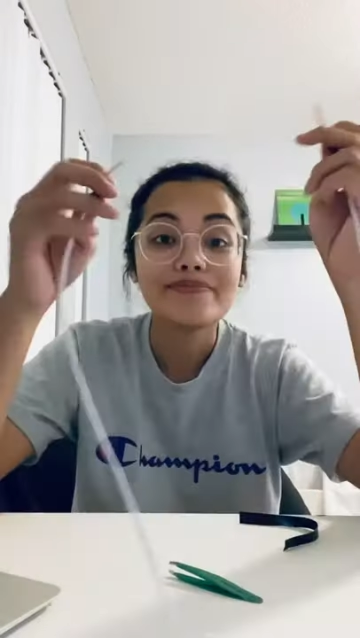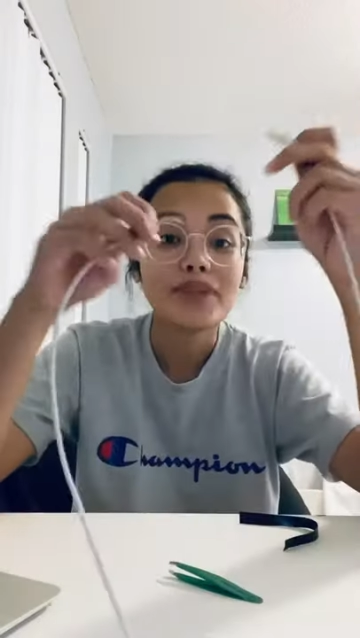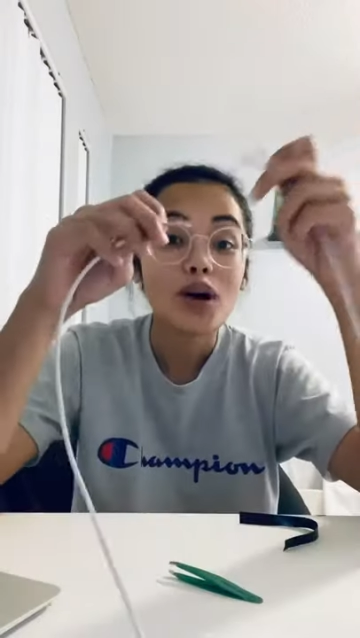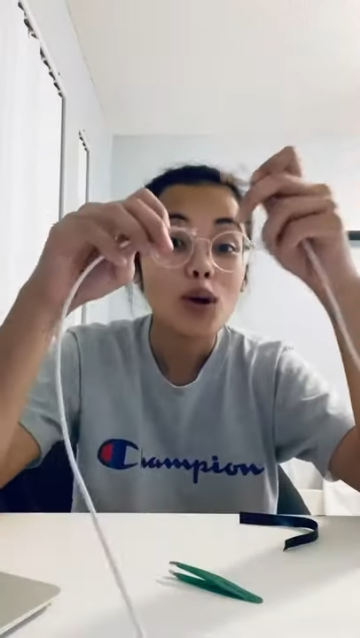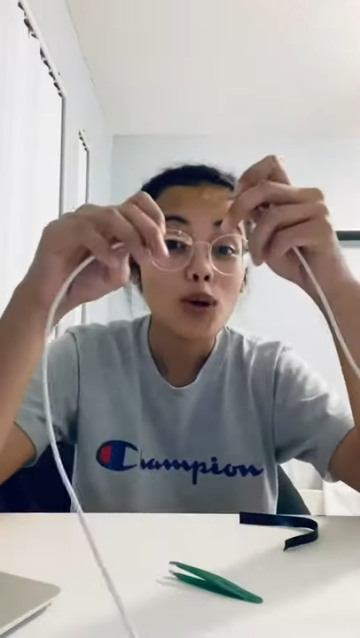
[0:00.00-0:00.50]
each
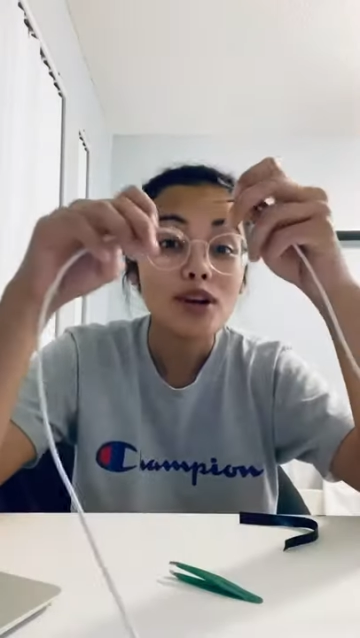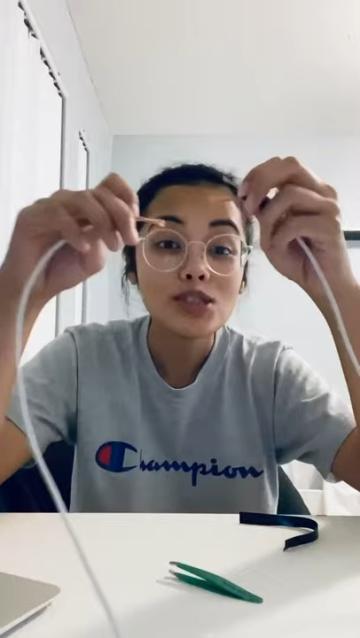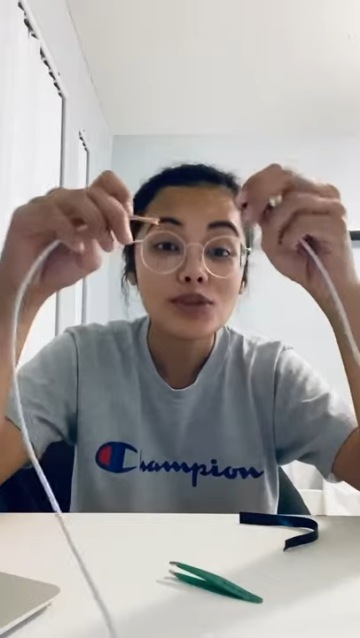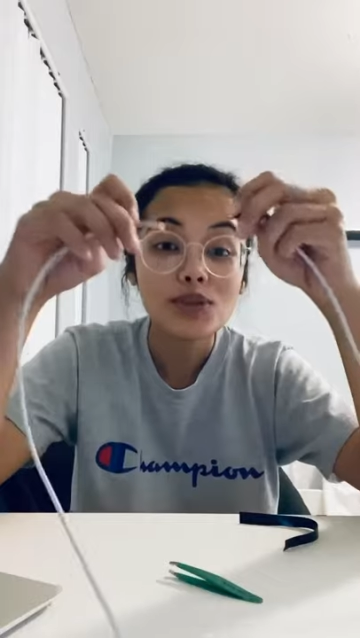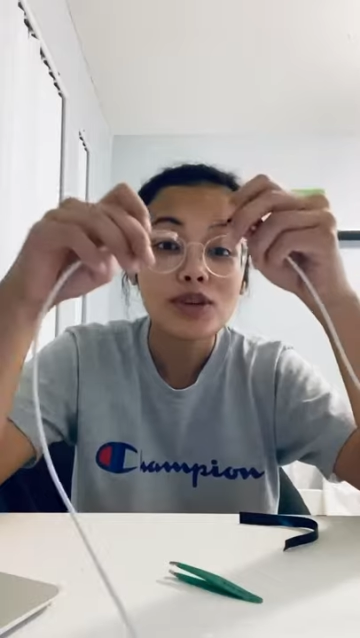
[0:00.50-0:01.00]
other.
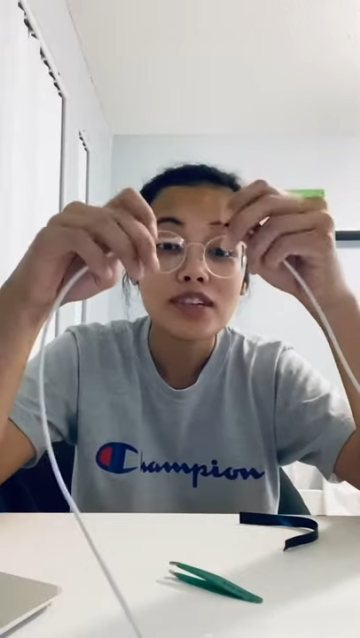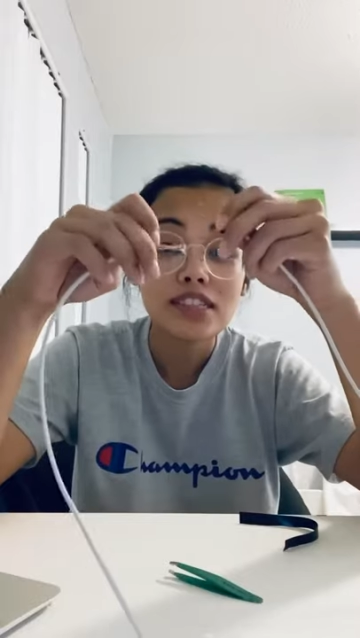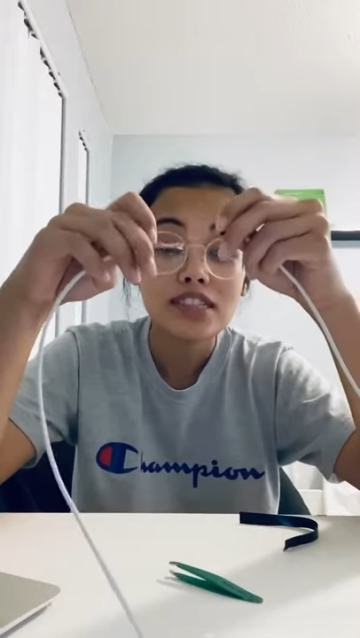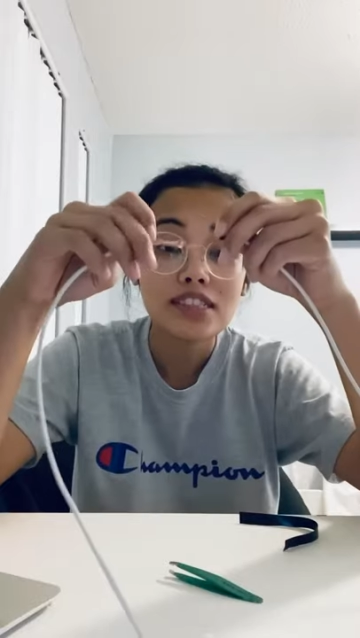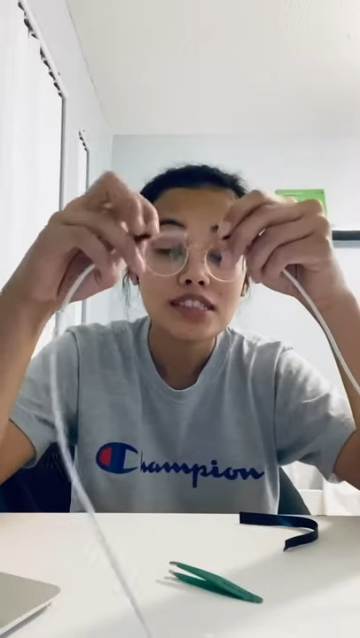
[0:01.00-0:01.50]
Then you
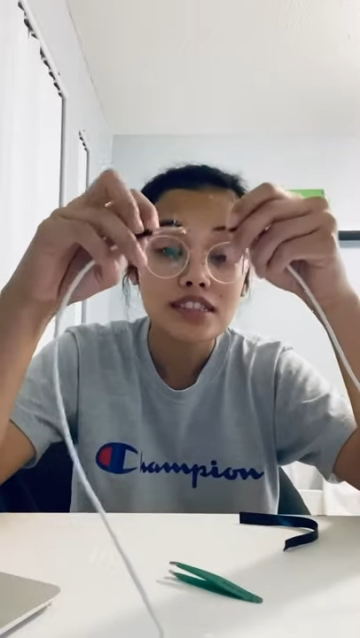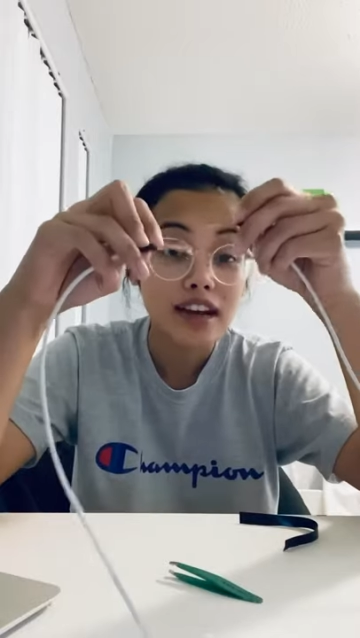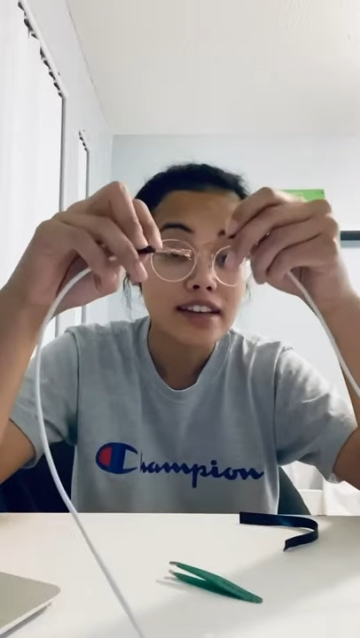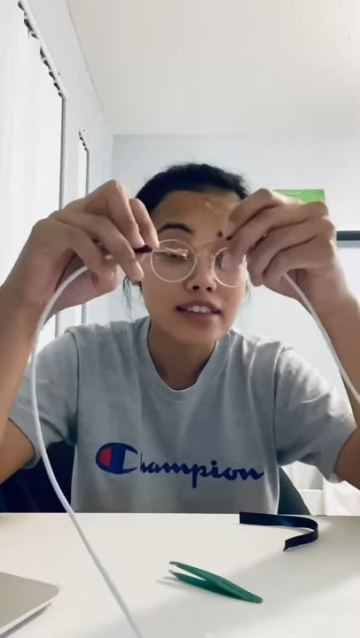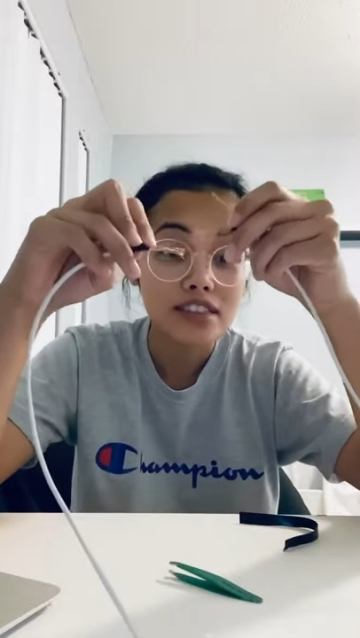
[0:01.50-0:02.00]
must braid the